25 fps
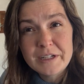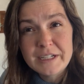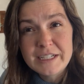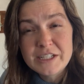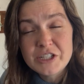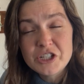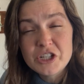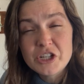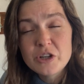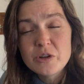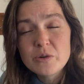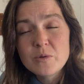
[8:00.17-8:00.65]
and
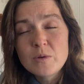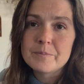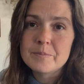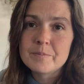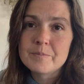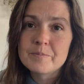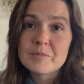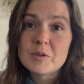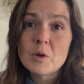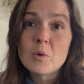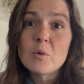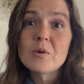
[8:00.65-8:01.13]
2,
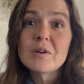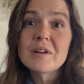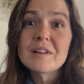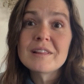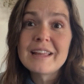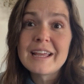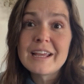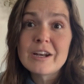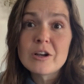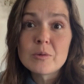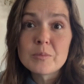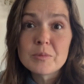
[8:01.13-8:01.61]
or a
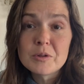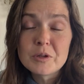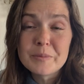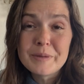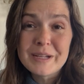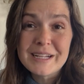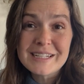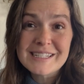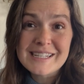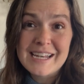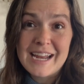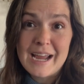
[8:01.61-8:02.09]
later
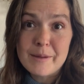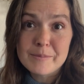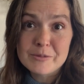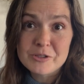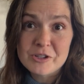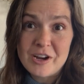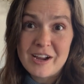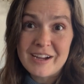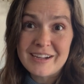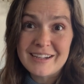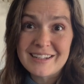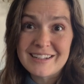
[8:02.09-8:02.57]
blooming
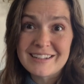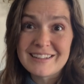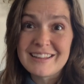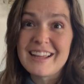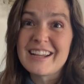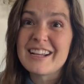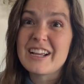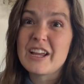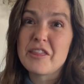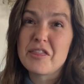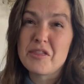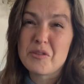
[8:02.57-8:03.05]
snapdragon
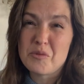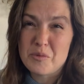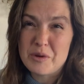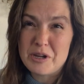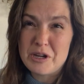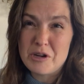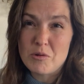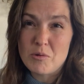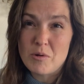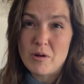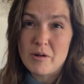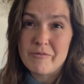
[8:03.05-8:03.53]
like a
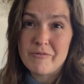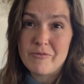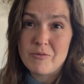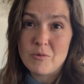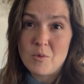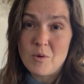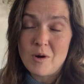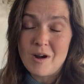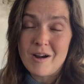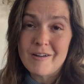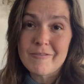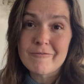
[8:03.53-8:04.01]
3 or a
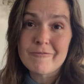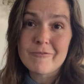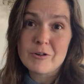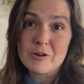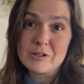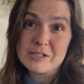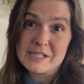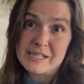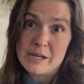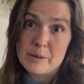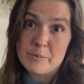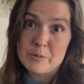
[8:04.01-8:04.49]
4 for
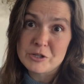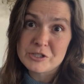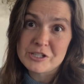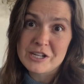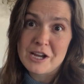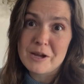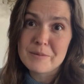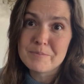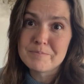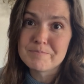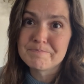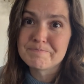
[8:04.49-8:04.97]

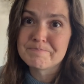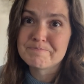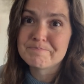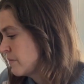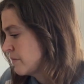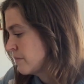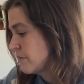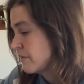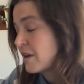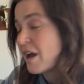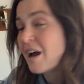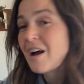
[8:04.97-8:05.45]
summertime.
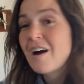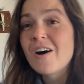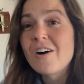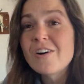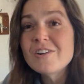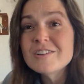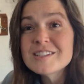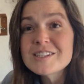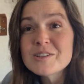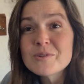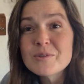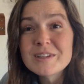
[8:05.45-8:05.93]

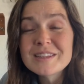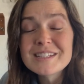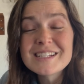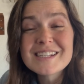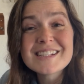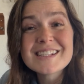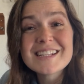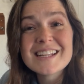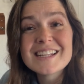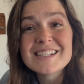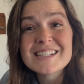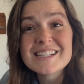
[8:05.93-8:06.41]
Also on
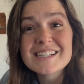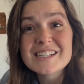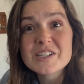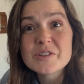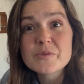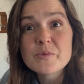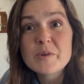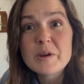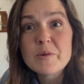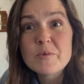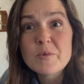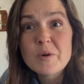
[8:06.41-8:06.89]
this list is
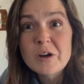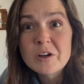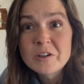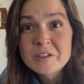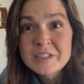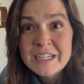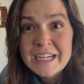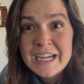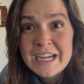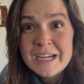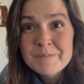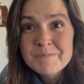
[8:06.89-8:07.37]
Sweet
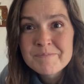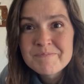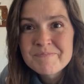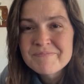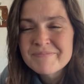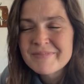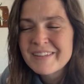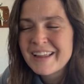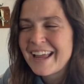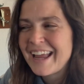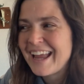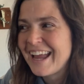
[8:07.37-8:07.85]
William
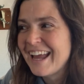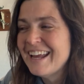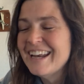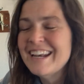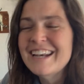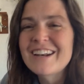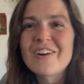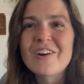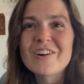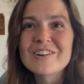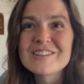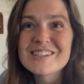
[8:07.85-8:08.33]
and
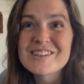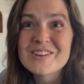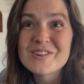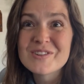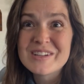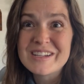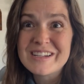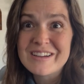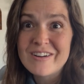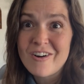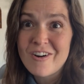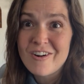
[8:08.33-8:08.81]
also
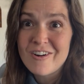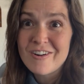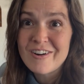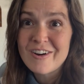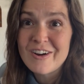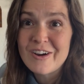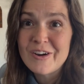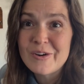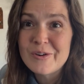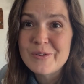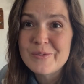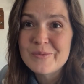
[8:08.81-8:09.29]

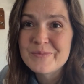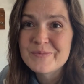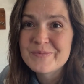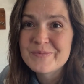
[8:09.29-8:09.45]
yarrow.